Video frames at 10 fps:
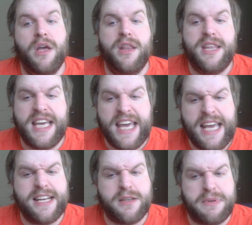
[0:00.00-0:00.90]
The
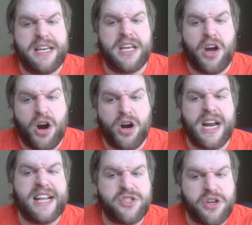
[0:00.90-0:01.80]
key to blending hard
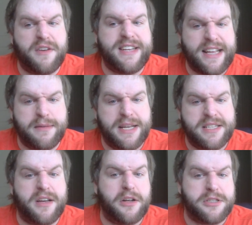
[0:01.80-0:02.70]
and soft
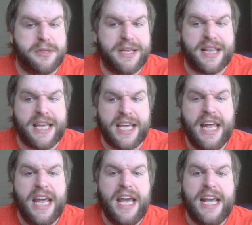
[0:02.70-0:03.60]
elements, ultimately,
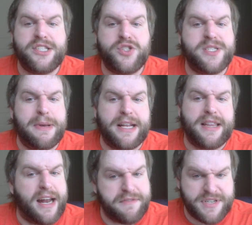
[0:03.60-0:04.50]
is to spend a
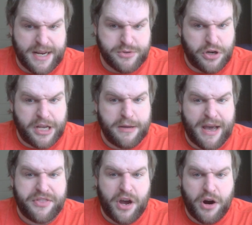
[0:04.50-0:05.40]
lot of time talking
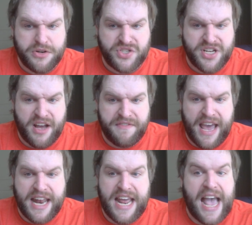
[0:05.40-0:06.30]
about the hard stuff
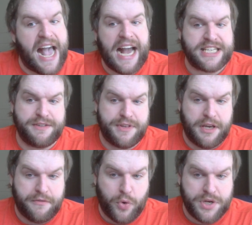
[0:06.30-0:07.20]
and actively
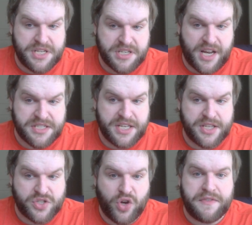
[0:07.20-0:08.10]
avoid discussing
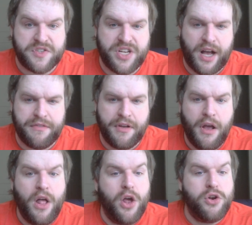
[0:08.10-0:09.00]
the soft stuff.
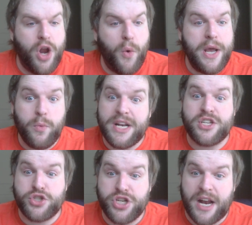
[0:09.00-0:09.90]
Knowing when
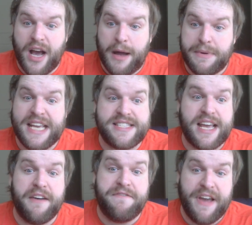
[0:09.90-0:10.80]
to shut up is
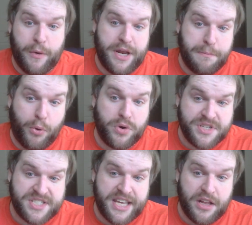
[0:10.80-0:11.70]
a very
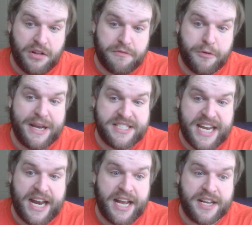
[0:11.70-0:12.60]
important skill for
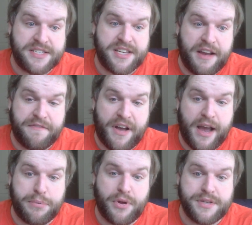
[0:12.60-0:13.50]
maintaining sci
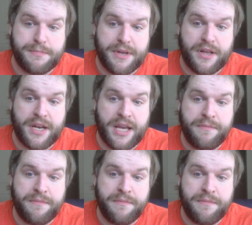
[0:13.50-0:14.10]
fi plausibility.